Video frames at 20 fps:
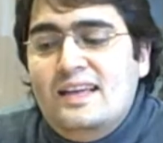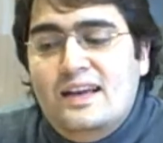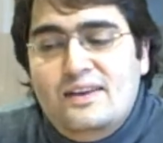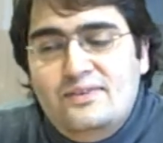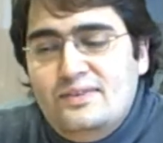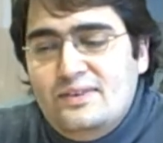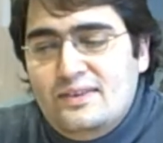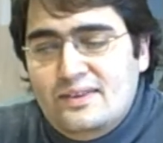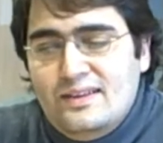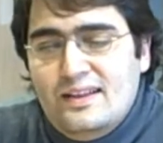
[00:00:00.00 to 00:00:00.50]

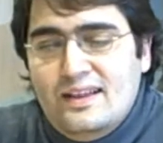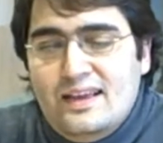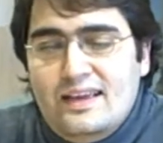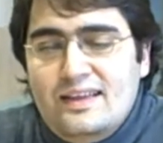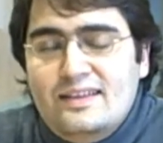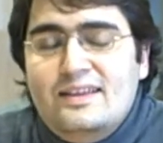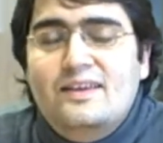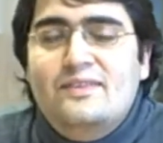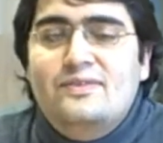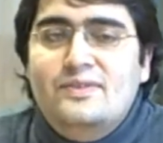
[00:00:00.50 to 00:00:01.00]
Definitely.
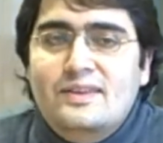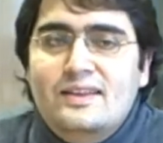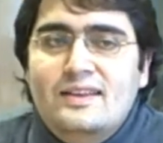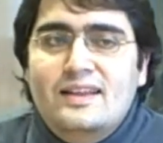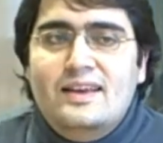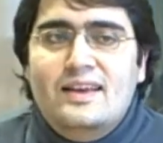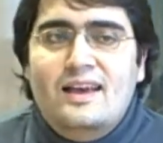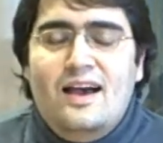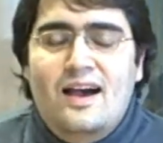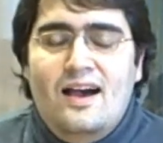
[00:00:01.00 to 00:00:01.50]

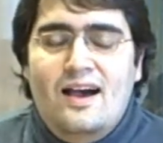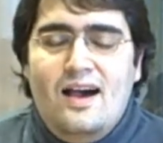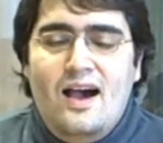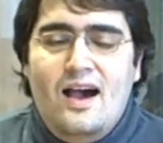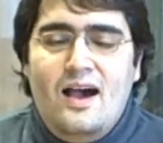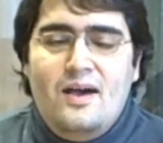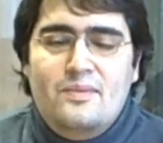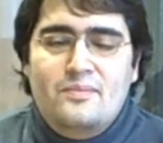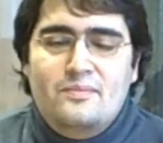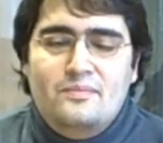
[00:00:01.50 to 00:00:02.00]

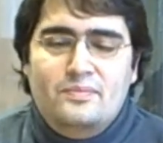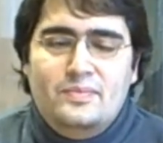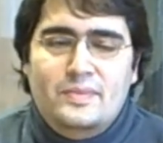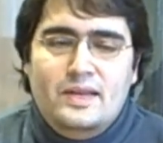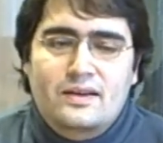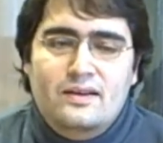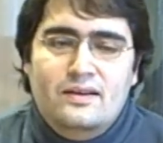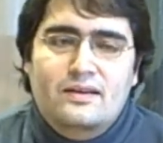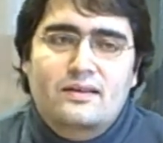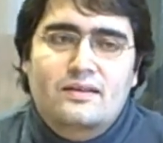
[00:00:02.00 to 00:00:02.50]
I'm
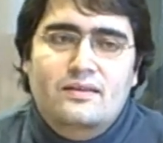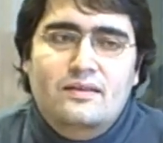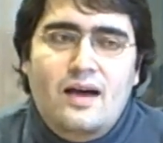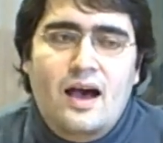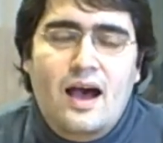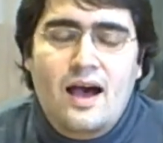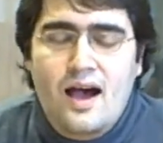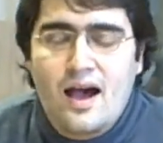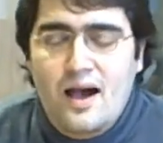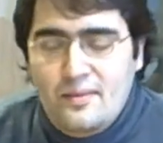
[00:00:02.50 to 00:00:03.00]

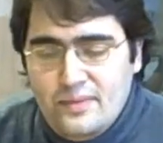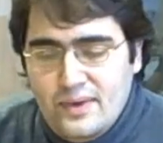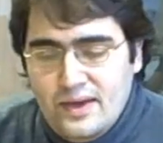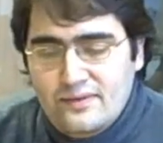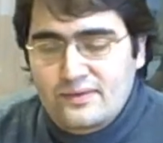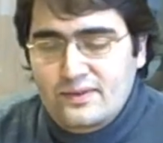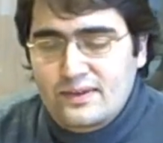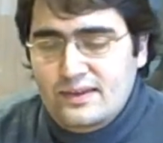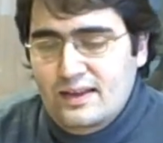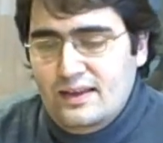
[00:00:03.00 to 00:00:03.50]

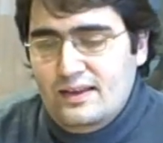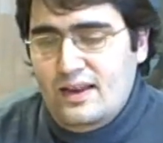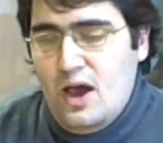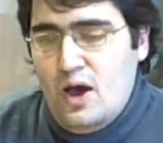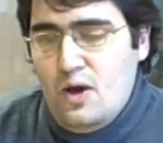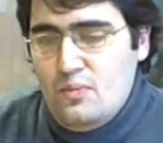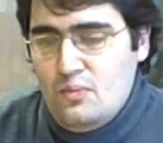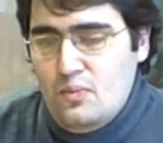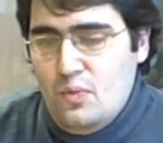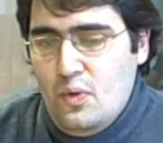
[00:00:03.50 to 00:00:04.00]
definitely
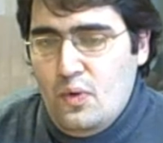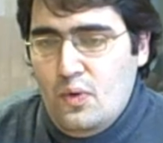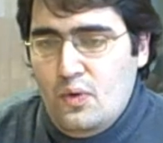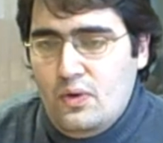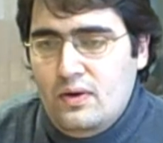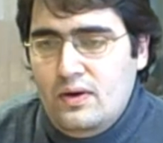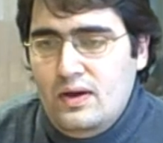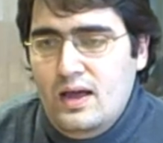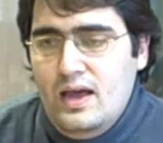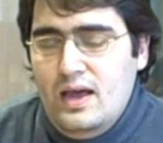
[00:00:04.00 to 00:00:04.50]
now
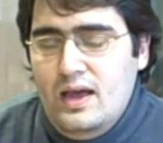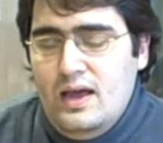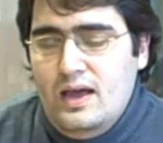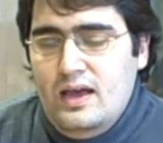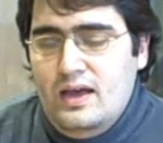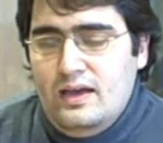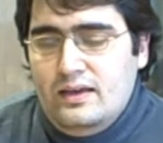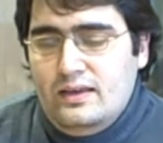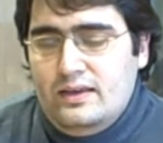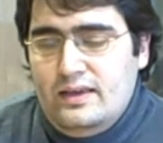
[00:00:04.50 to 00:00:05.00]
more
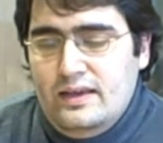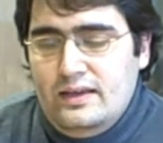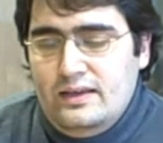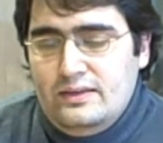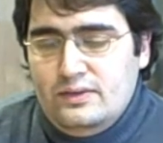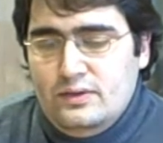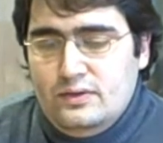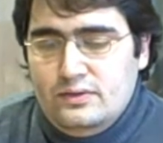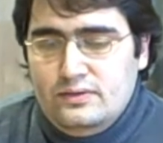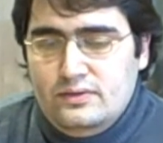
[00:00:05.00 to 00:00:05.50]

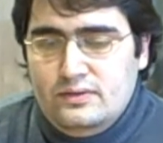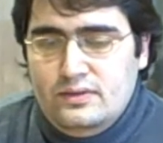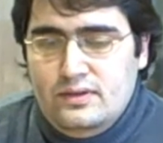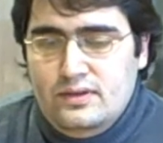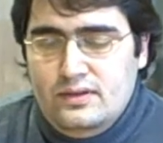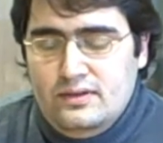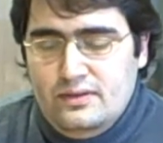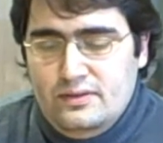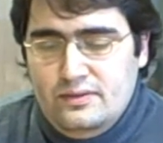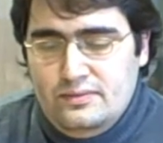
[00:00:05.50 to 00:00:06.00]
keen
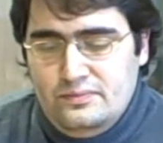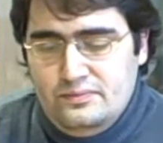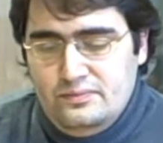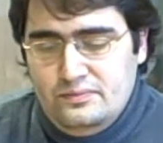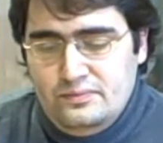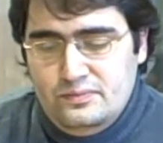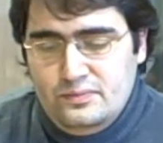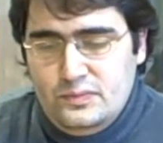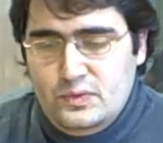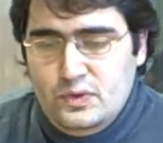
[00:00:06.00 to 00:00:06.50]
on
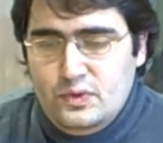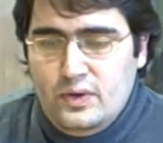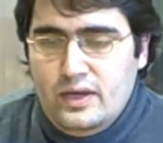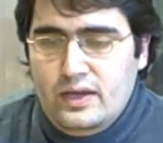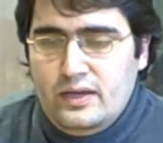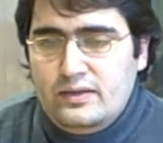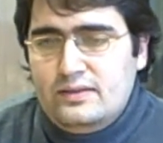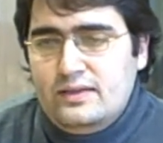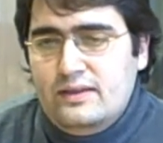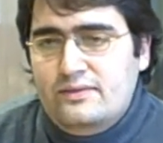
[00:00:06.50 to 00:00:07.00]

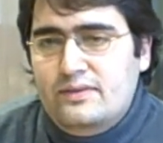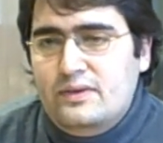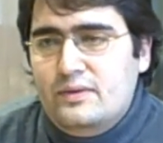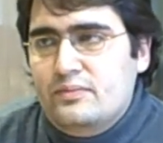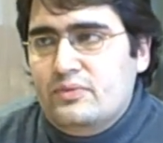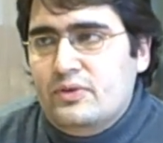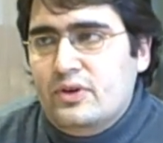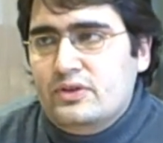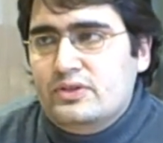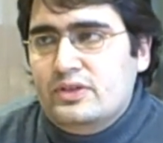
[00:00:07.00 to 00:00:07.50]
doing
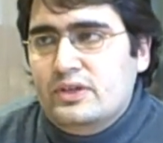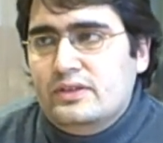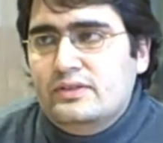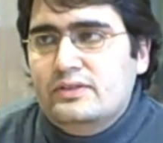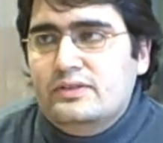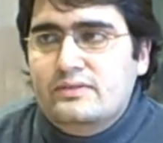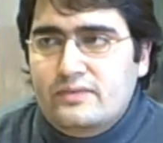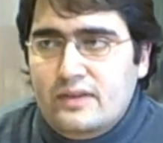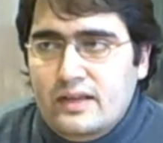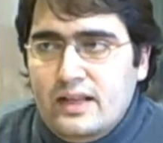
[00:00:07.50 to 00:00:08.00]
different
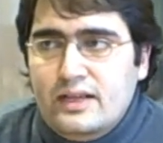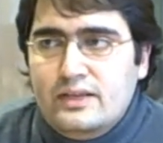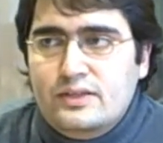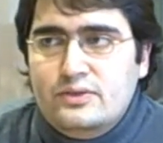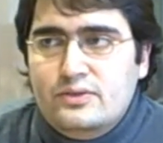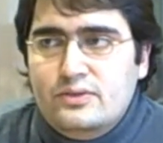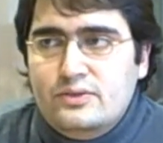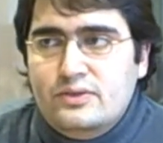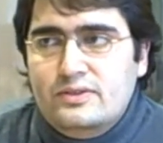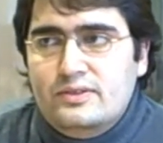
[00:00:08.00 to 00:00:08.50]
projects
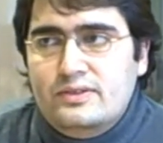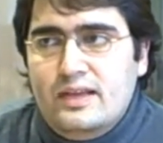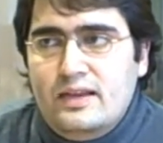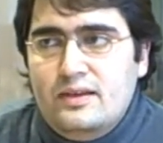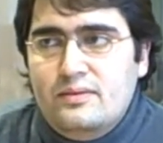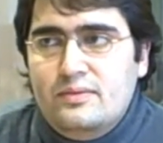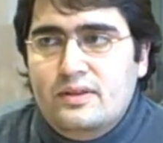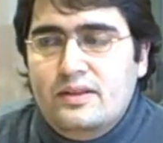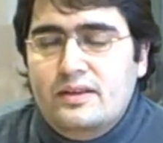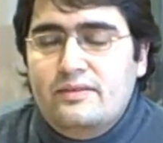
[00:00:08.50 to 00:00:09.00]
related to
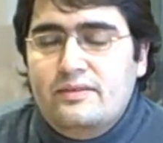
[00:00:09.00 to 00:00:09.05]
sustainable